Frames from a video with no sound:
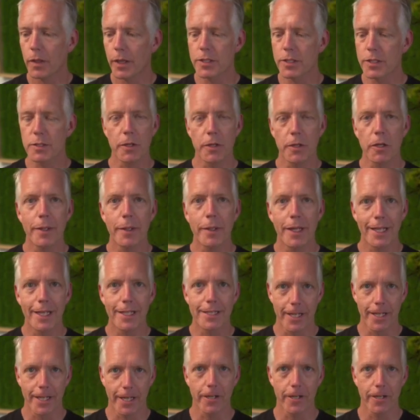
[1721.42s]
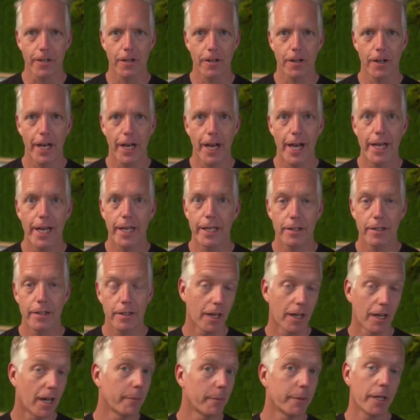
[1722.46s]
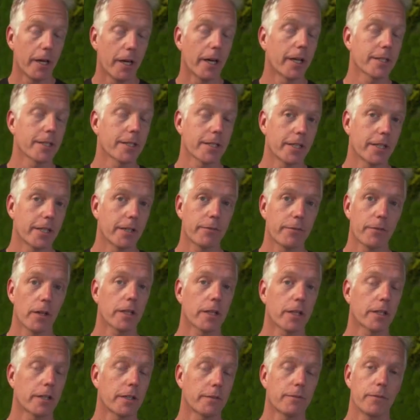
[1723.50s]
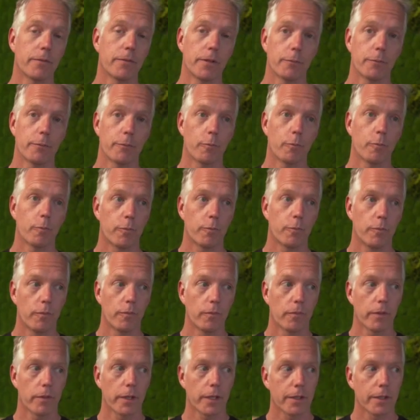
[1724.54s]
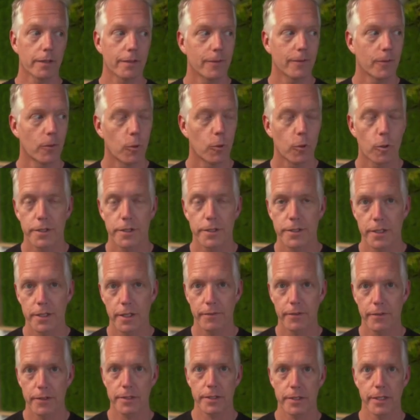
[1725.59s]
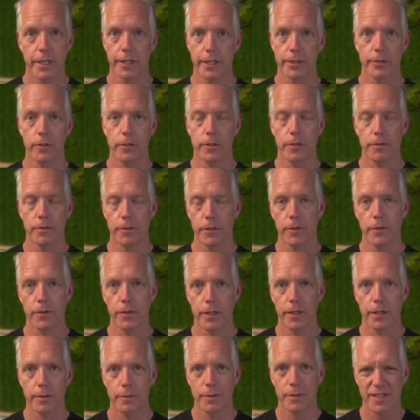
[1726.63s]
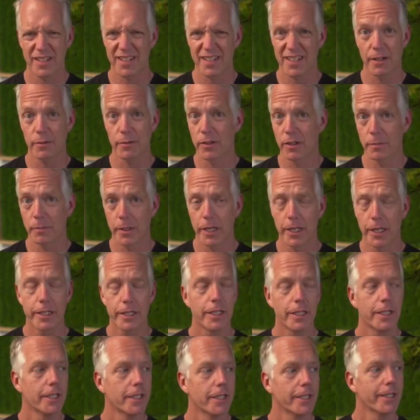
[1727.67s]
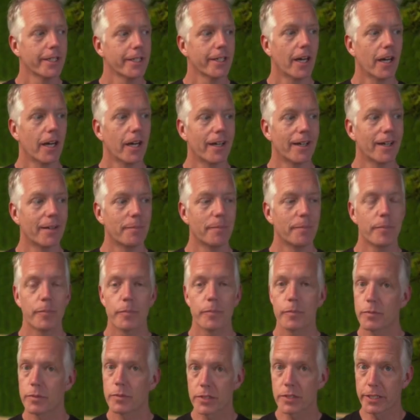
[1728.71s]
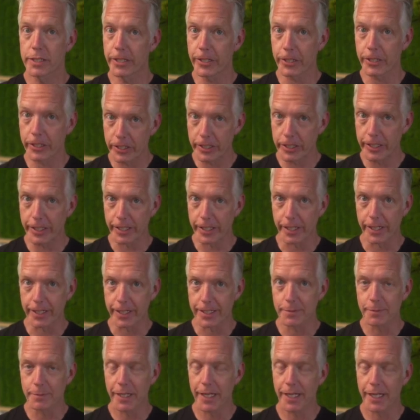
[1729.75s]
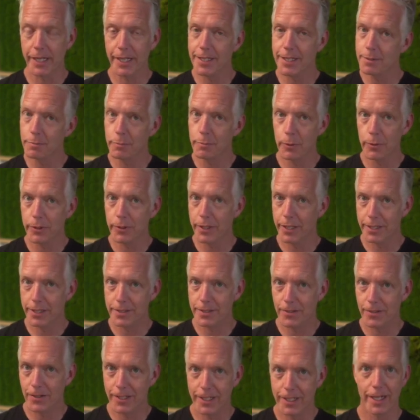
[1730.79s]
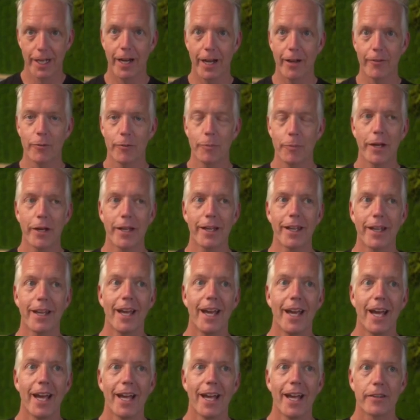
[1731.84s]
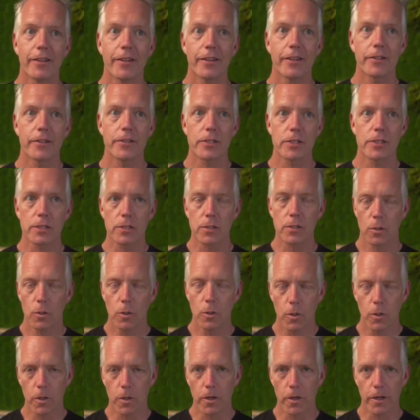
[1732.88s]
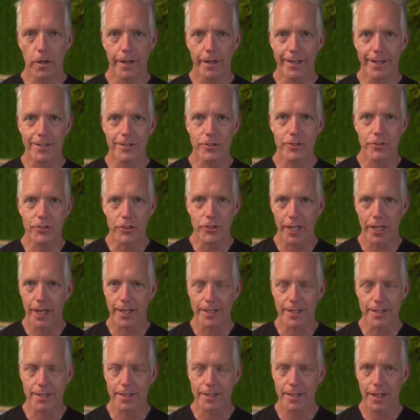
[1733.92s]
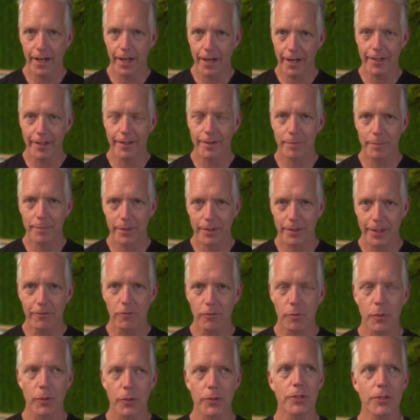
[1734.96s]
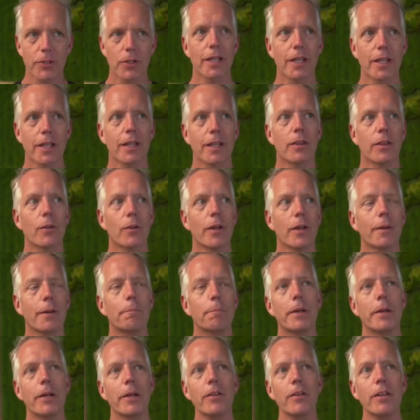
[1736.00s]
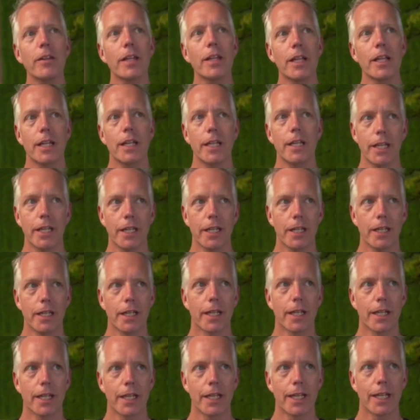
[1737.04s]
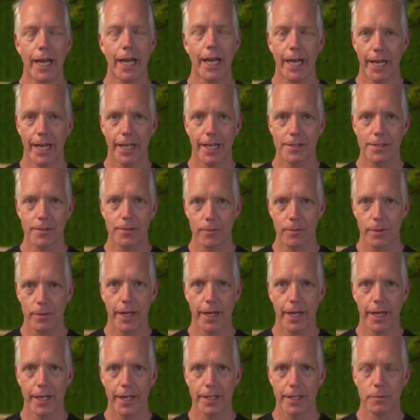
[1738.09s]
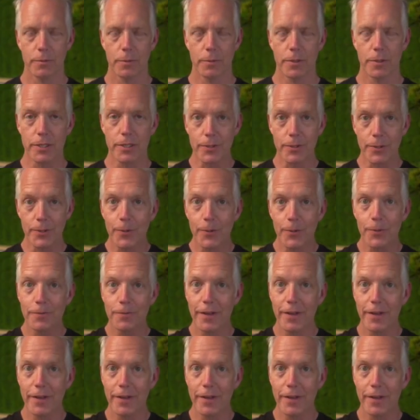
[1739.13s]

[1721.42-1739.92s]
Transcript: Experiment in Terror. And I mean, honestly, if you're like, if like horror stuff is not your thing, which is not really mine, steer clear, because man, it's spooky as all get out. But the score is just unbelievable. So like the ability that he had to write was so